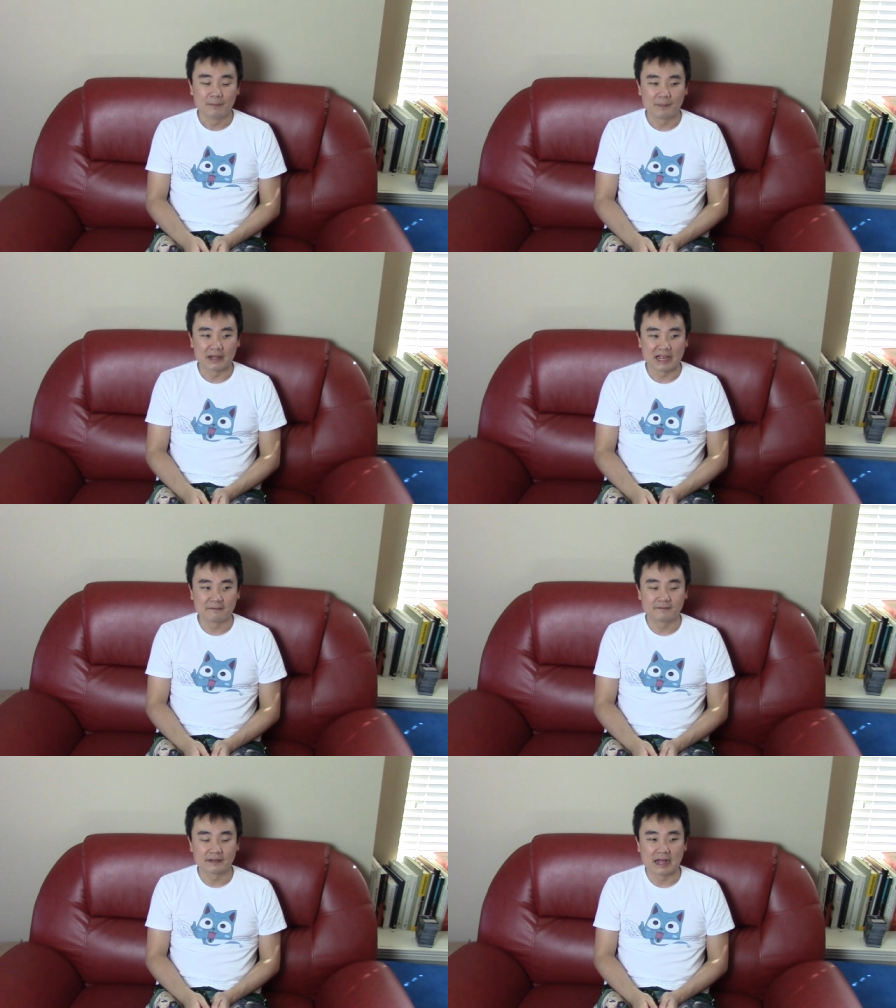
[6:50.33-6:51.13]
But
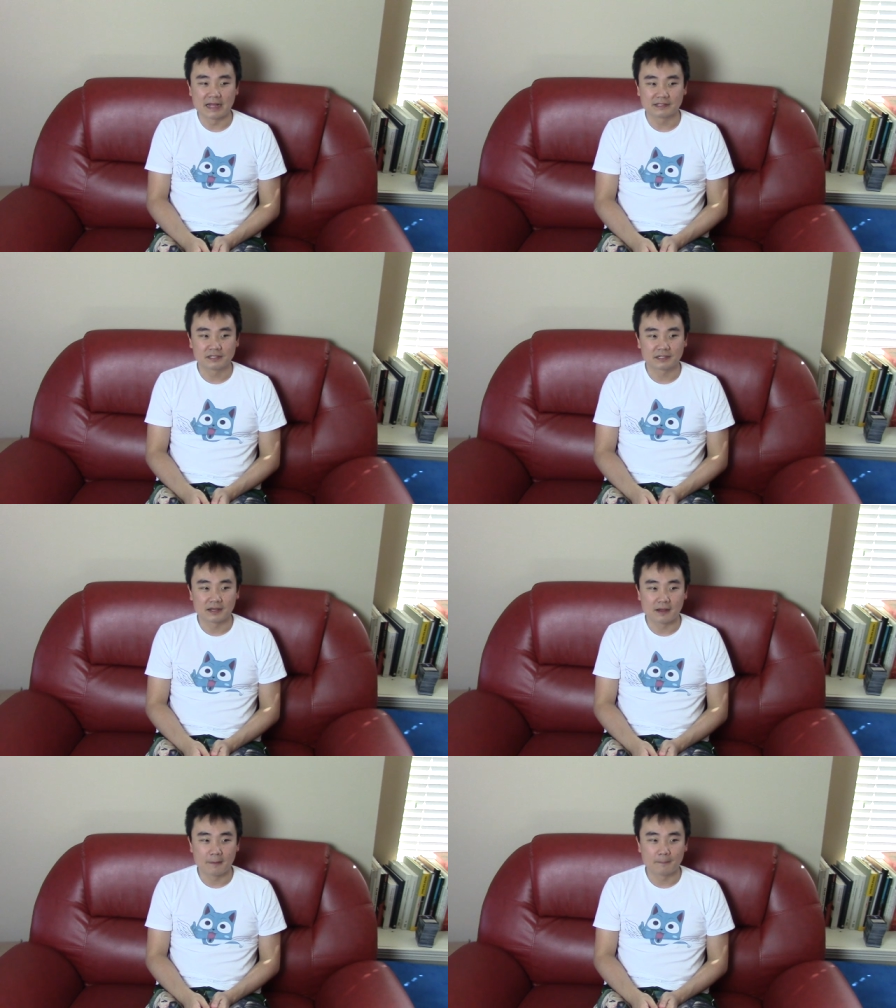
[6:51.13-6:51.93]
I've not
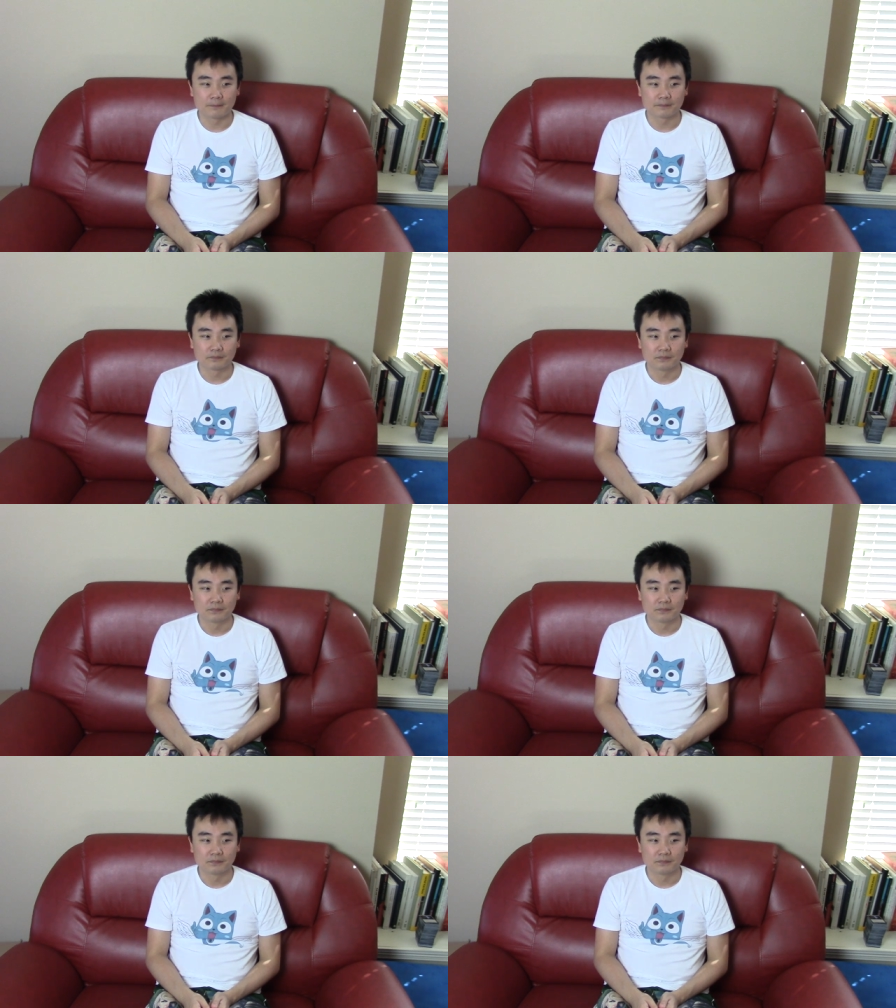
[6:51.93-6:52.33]
um,